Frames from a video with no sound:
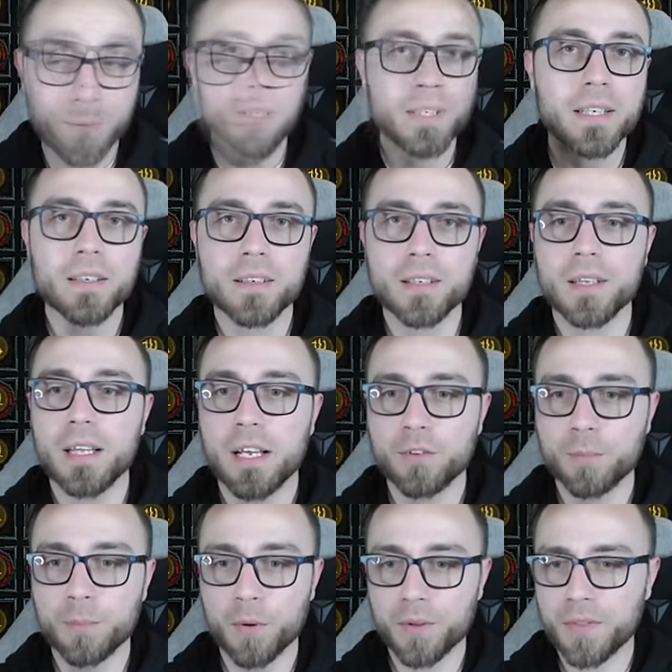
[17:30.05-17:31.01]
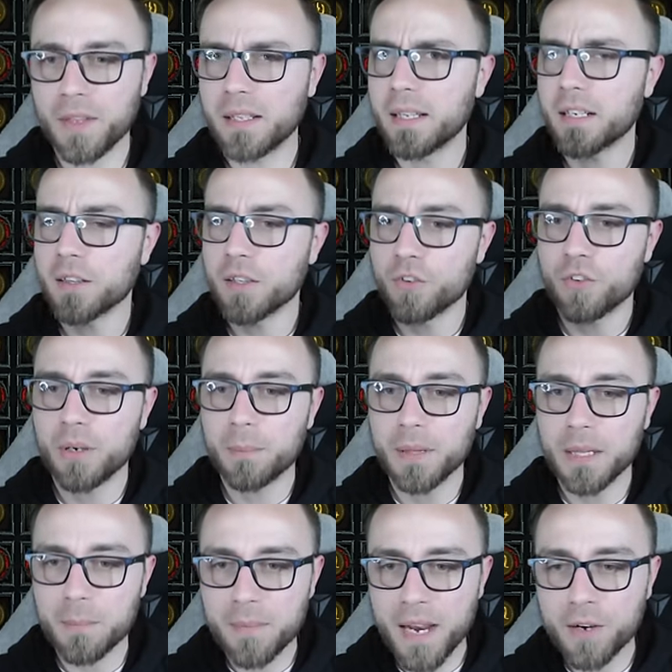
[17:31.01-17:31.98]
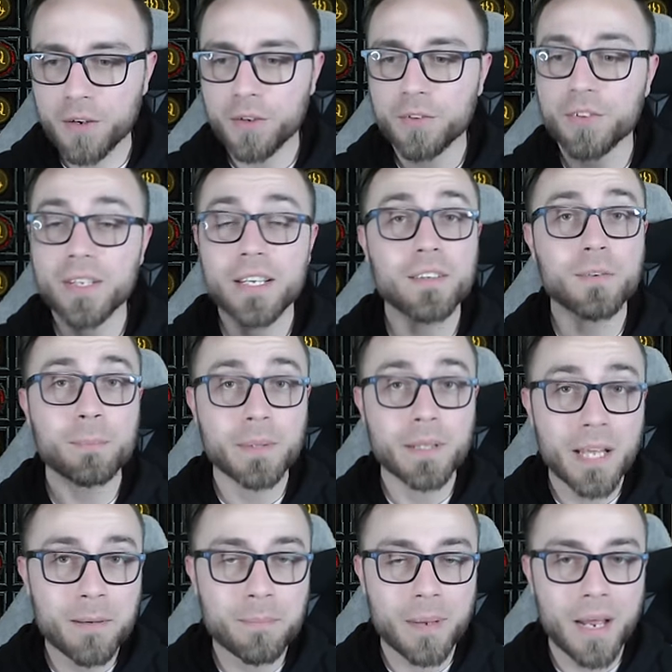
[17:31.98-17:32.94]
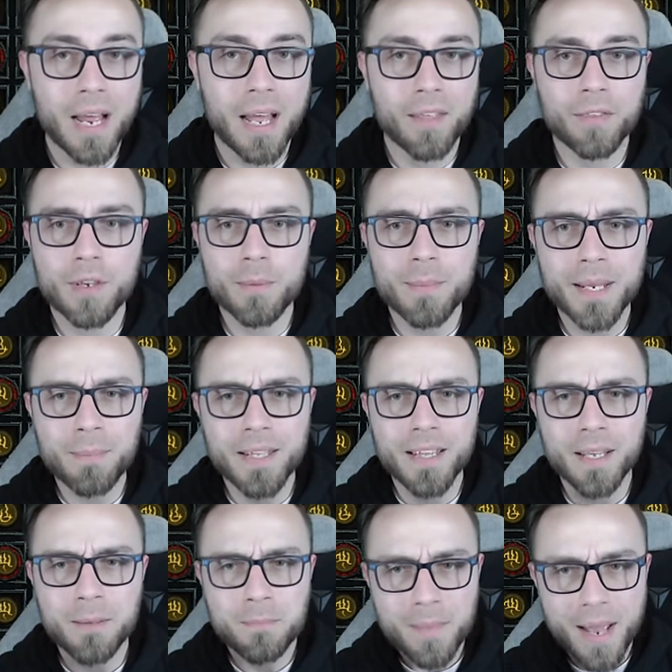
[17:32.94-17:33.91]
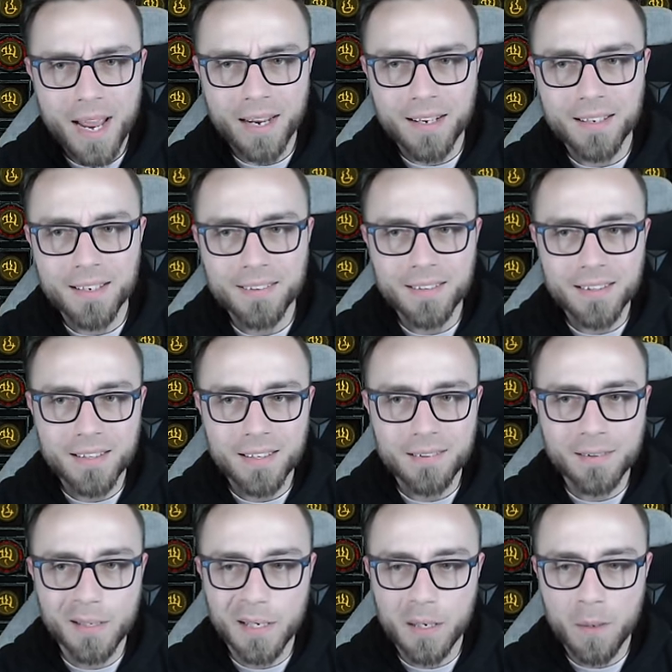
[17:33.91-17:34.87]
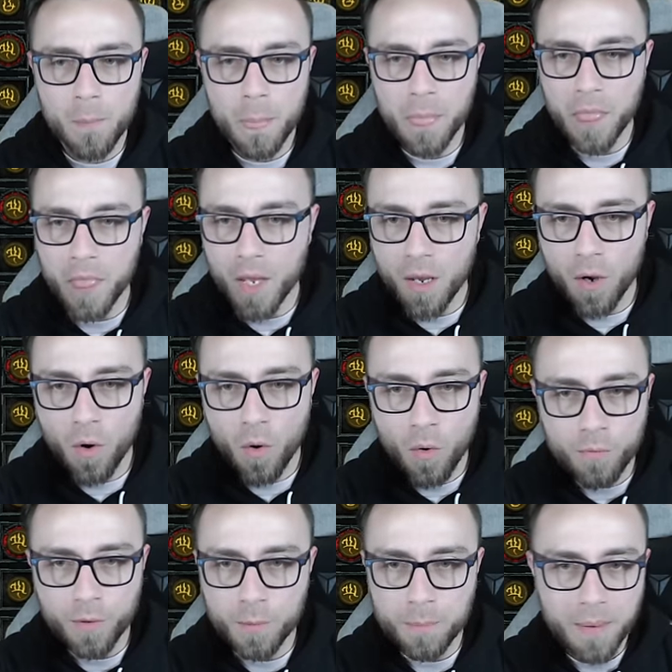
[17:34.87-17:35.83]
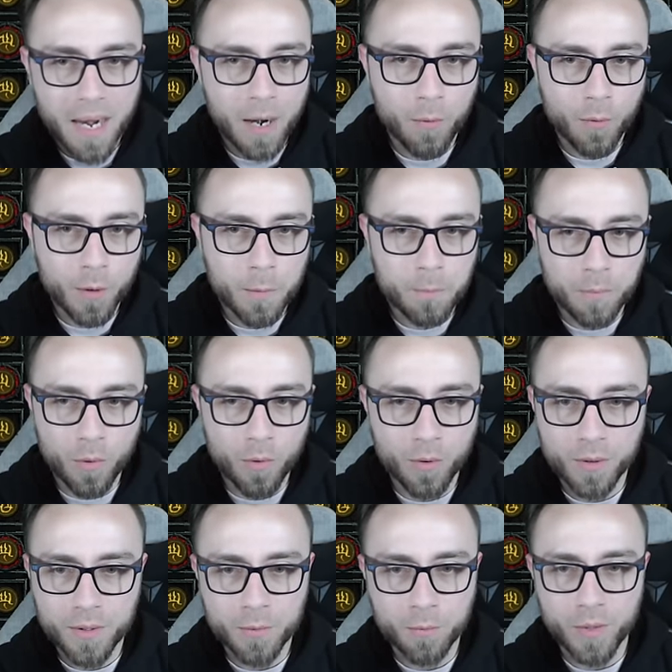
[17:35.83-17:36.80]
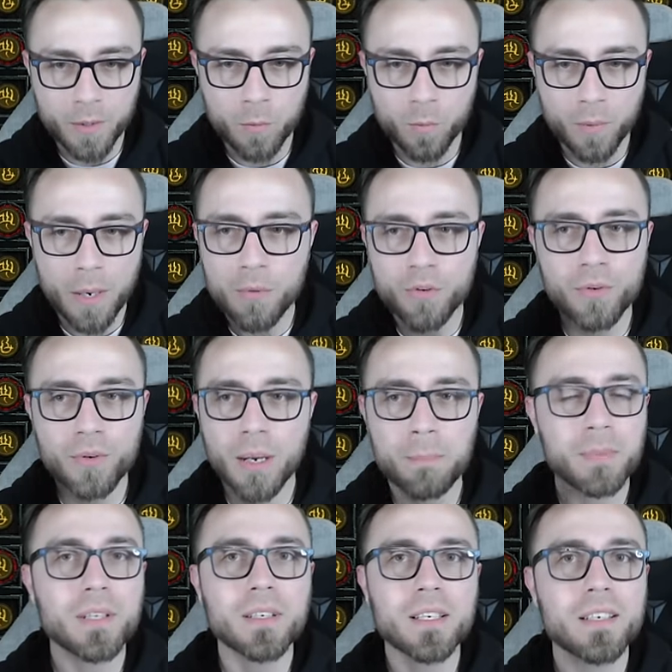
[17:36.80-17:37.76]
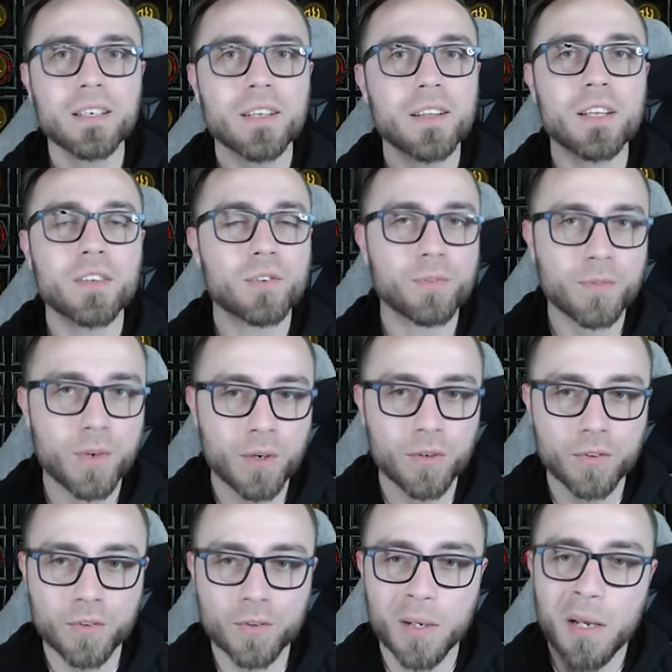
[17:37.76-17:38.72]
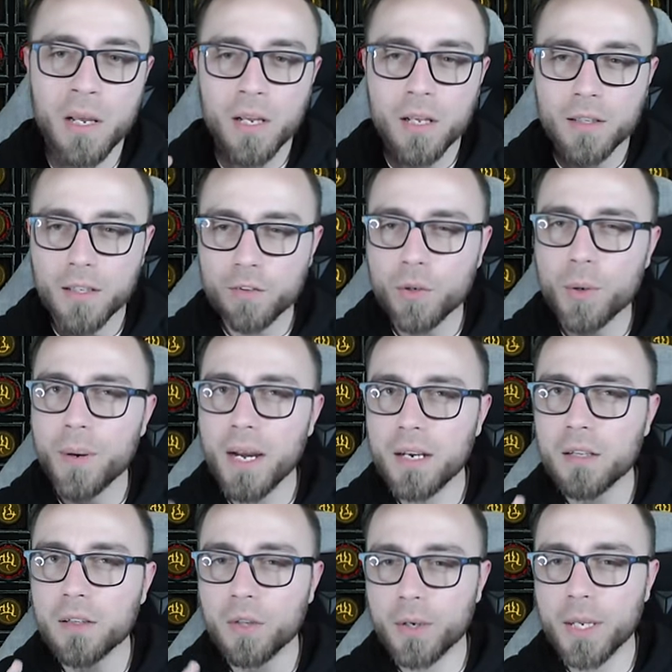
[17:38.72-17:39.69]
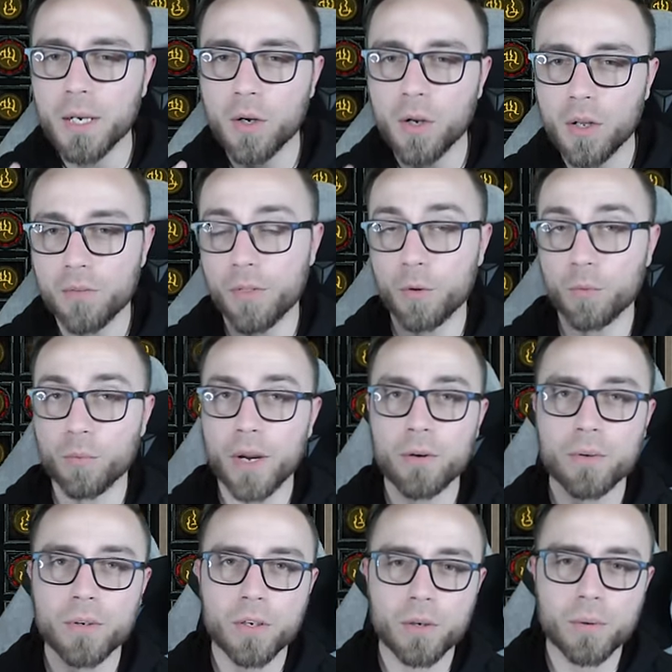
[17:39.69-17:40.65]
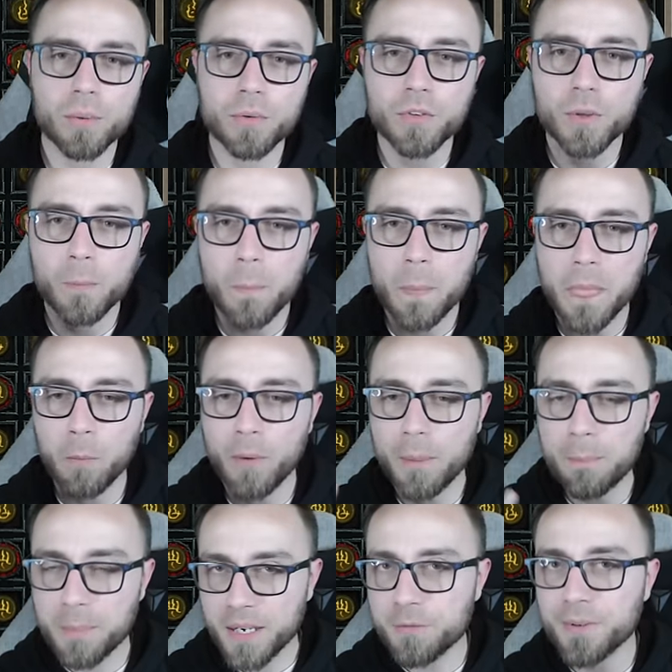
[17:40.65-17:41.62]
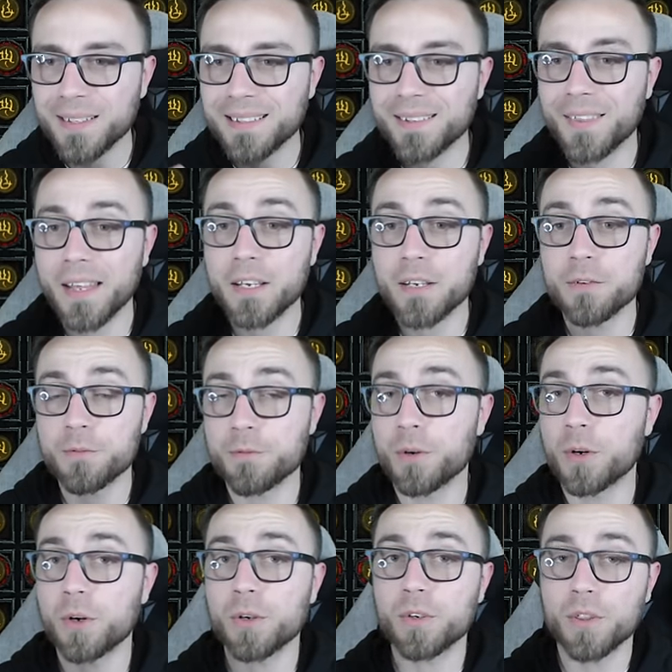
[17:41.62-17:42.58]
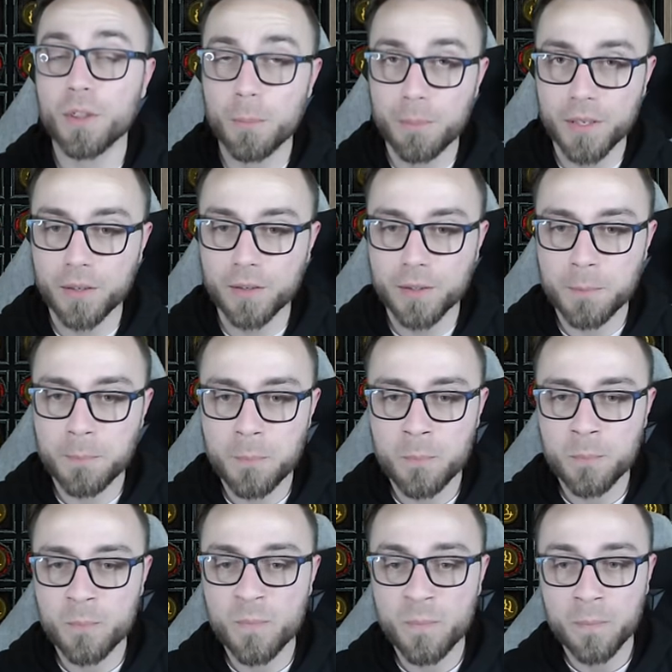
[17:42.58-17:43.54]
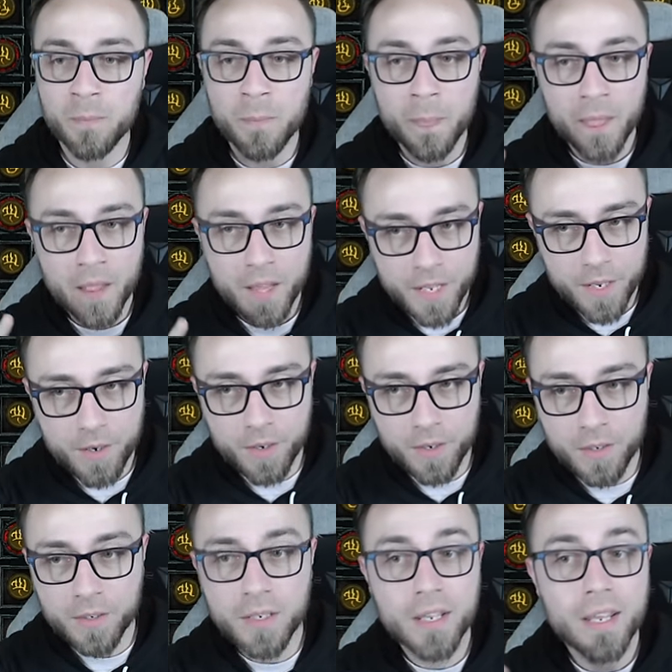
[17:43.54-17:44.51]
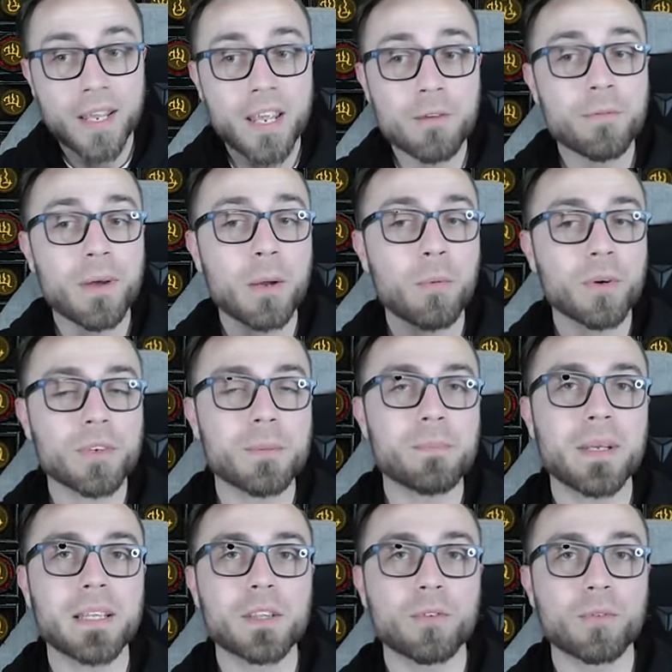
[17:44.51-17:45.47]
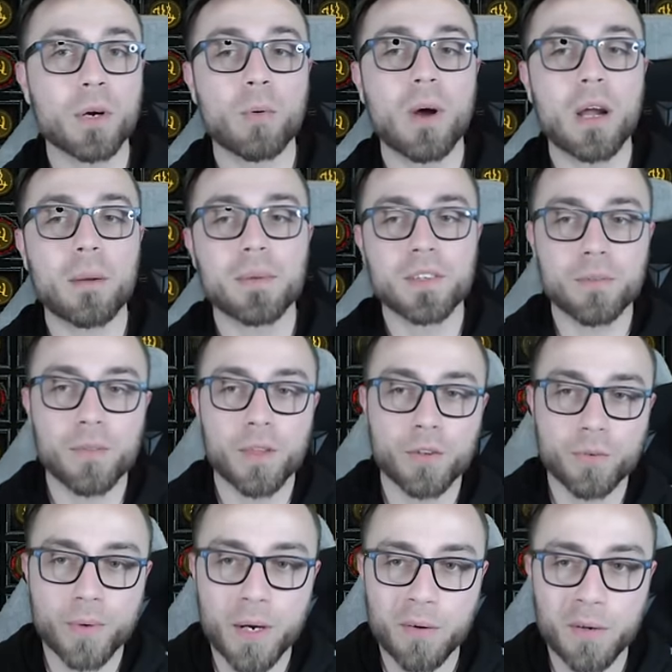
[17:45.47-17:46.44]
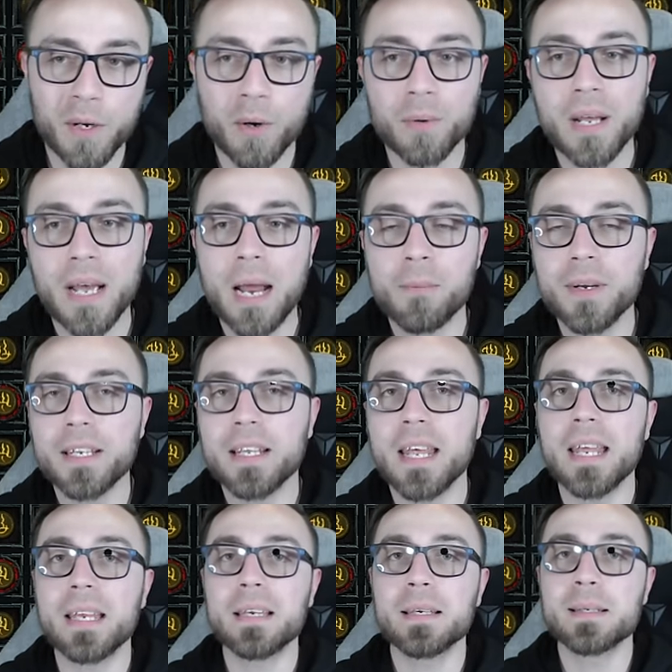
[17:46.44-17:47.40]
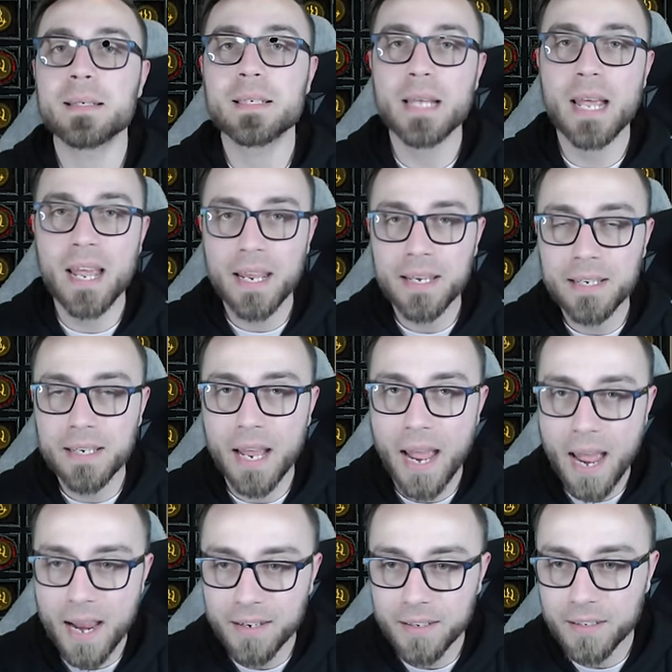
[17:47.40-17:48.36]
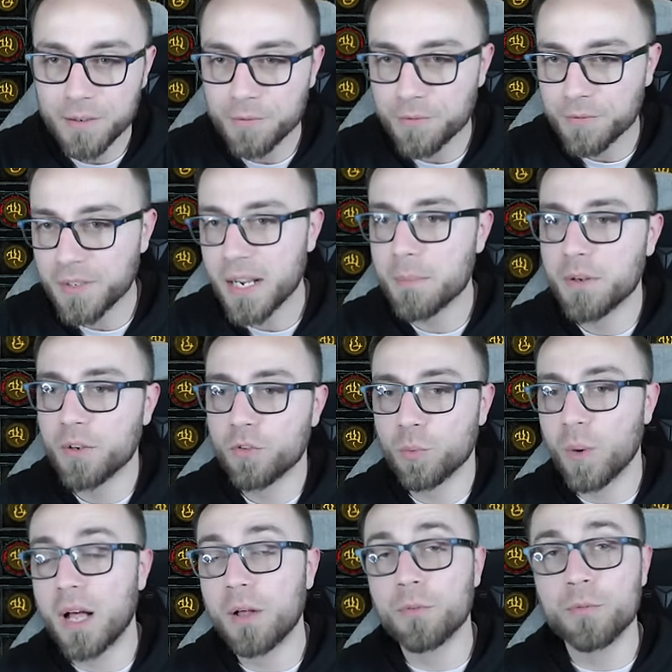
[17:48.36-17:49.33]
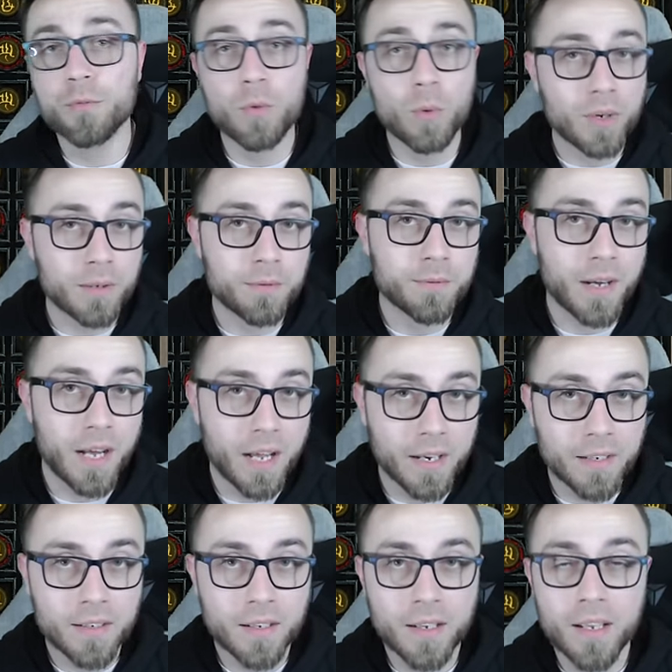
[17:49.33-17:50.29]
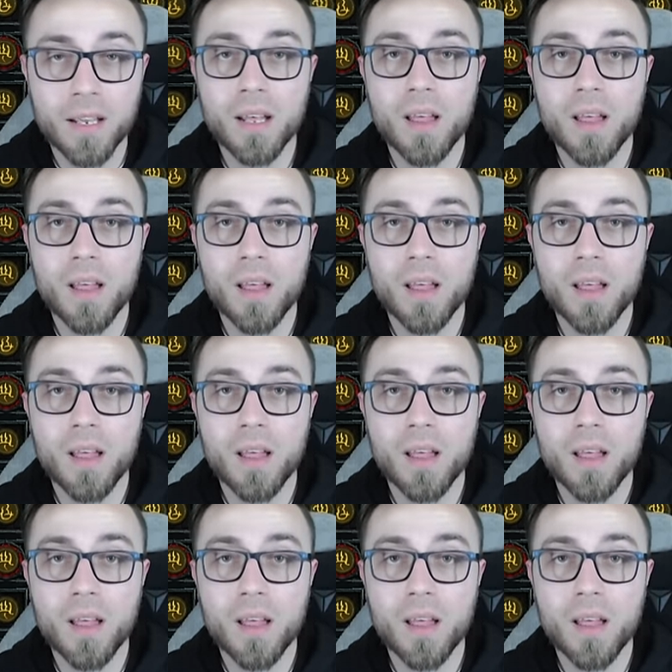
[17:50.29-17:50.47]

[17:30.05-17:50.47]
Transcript: Building into the last board that, like, legitimately matters is Bloodbath. You may be like, Mac, isn't this, like, the overpower board? Like, why would you not build into this first? Let's Let's go ahead and look at all the rare nodes and what benefits they confer to the build. Here, if I were to meet the requirements of this rare node, I would gain ten additive damage while fortified.